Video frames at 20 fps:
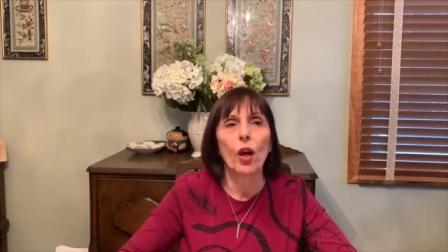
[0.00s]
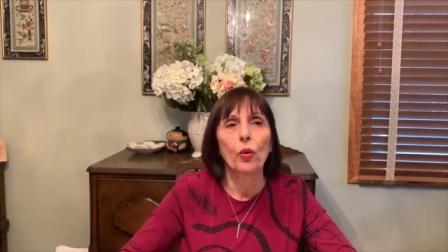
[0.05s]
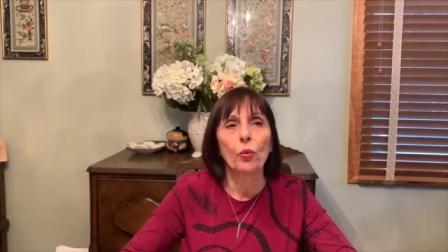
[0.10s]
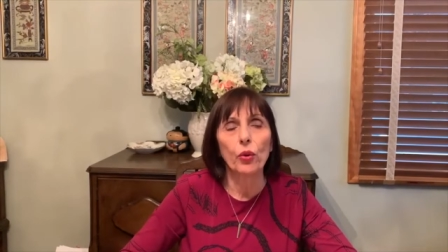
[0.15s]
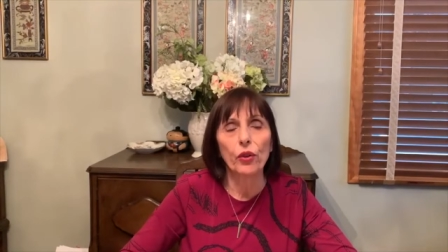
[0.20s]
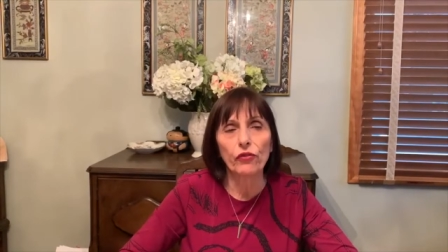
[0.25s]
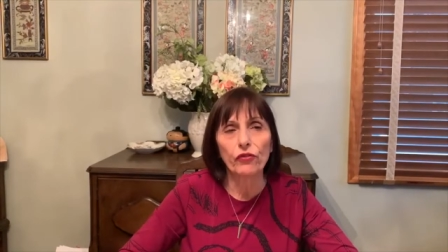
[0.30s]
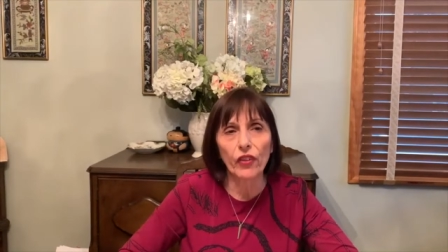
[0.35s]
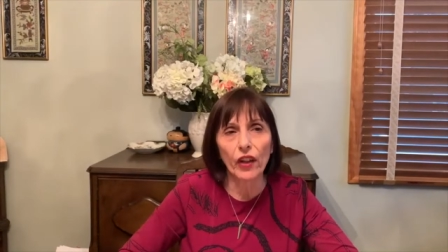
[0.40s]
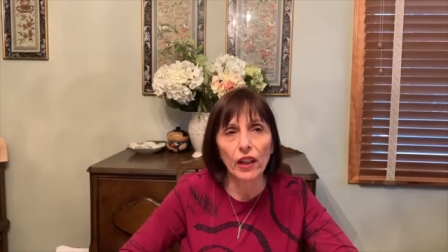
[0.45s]

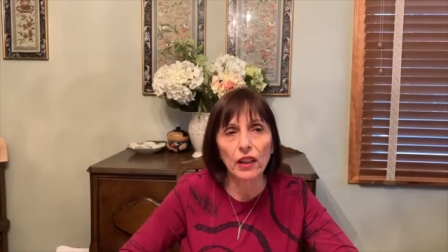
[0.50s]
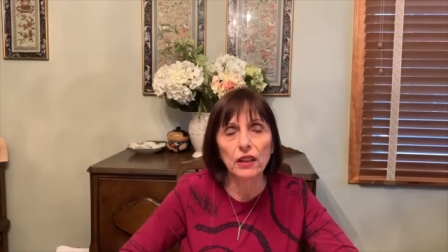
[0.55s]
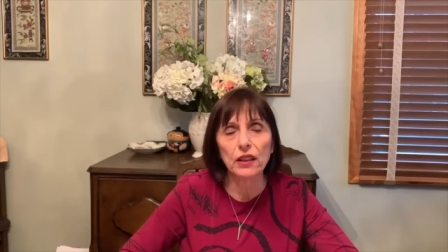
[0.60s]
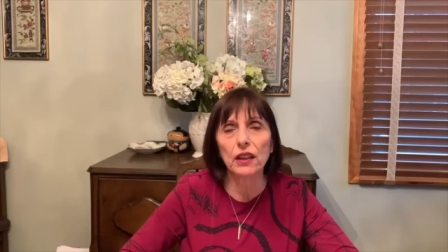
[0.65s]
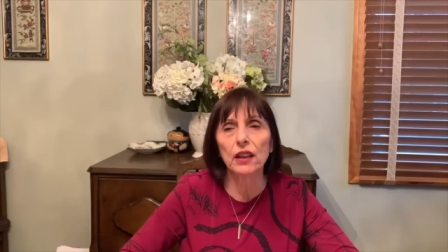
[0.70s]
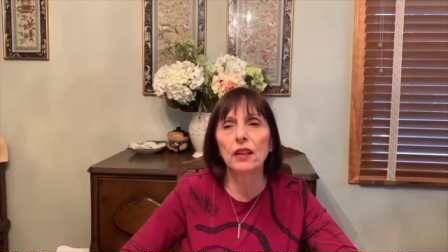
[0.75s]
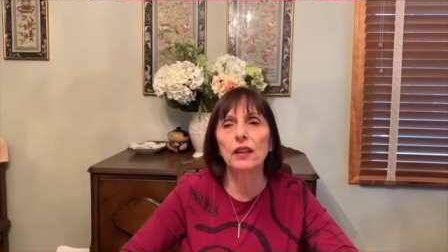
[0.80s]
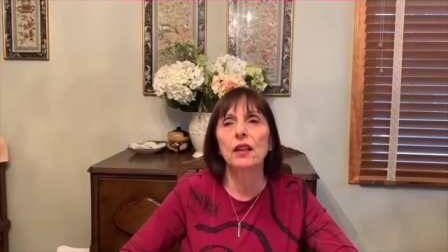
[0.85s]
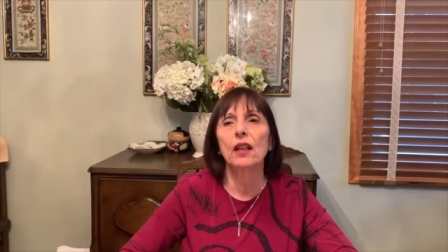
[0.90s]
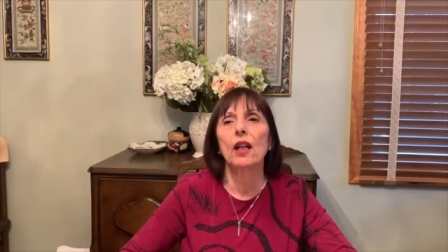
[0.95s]
We filled
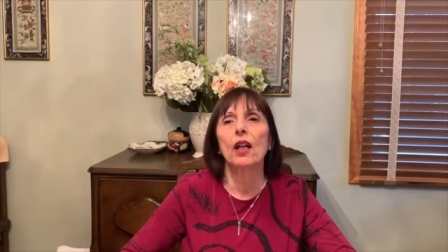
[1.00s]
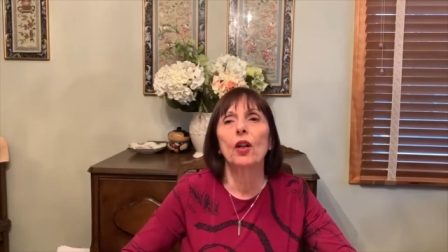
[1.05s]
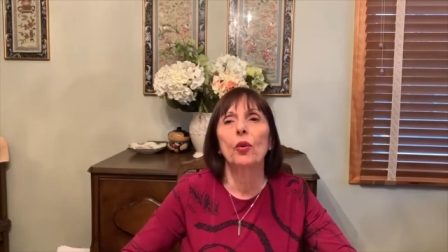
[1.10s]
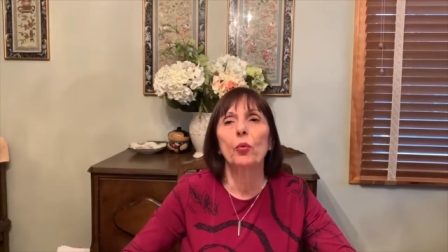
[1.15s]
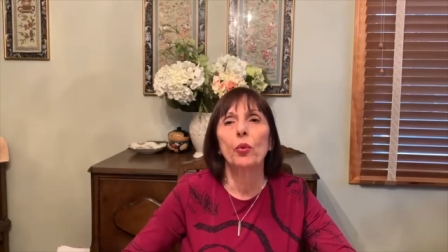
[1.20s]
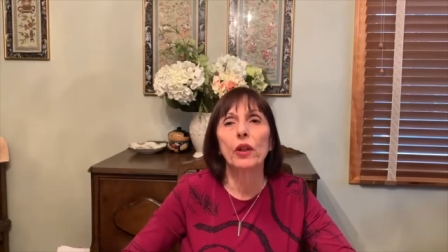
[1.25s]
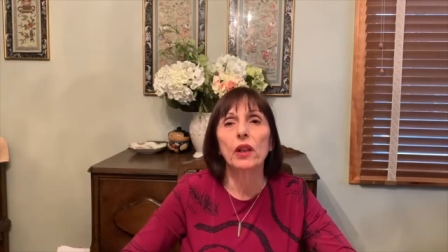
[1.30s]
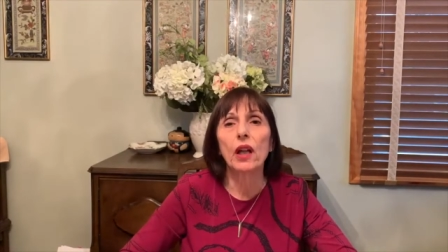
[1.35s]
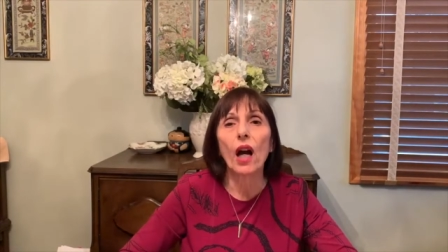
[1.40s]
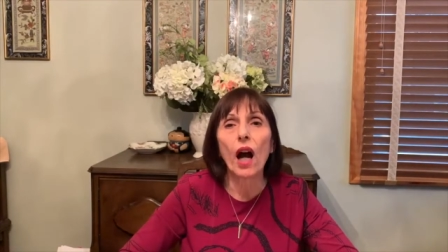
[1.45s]
it,
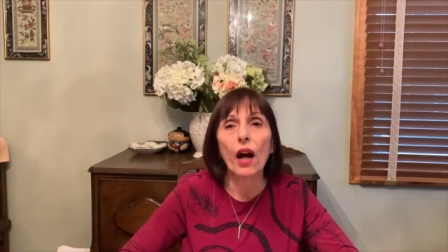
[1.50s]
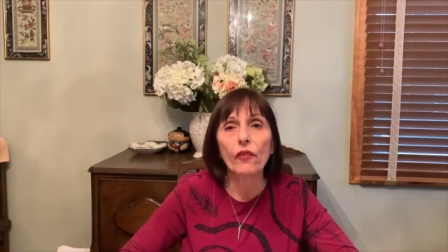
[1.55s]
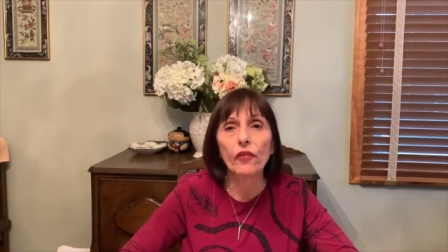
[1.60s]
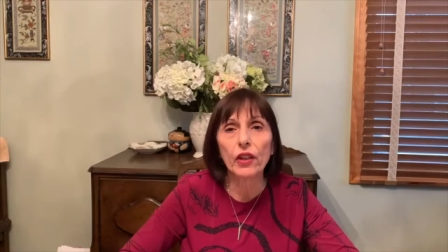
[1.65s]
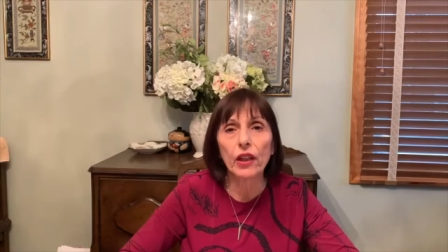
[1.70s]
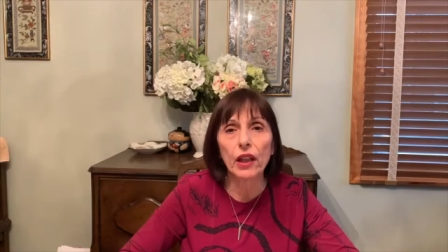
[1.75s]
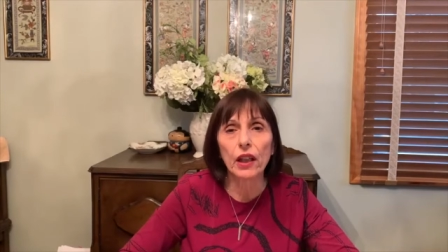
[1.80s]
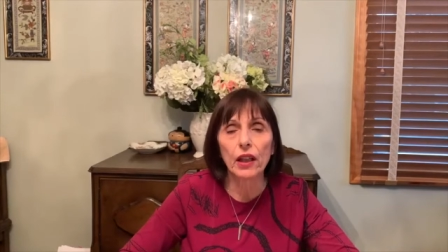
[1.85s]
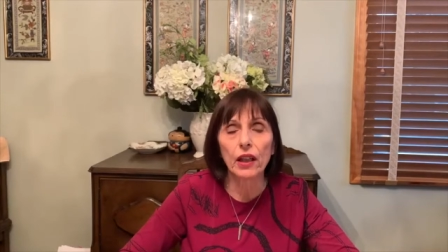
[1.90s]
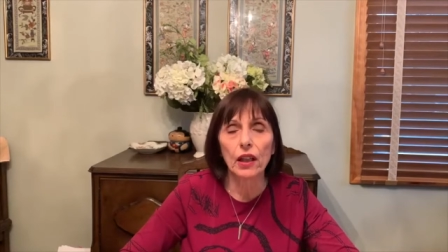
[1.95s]
we
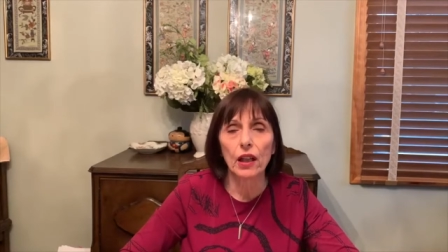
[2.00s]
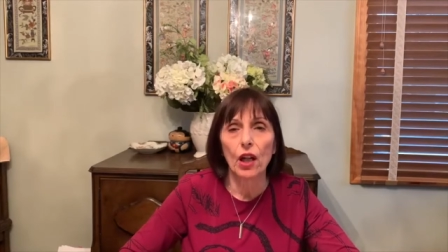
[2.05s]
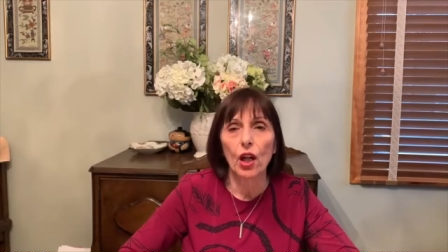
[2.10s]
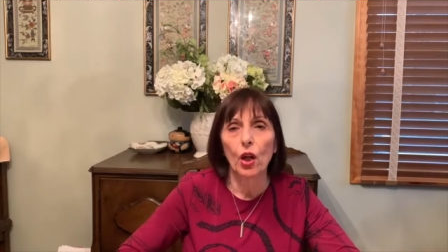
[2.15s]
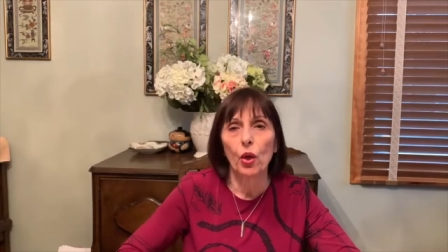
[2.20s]
covered it,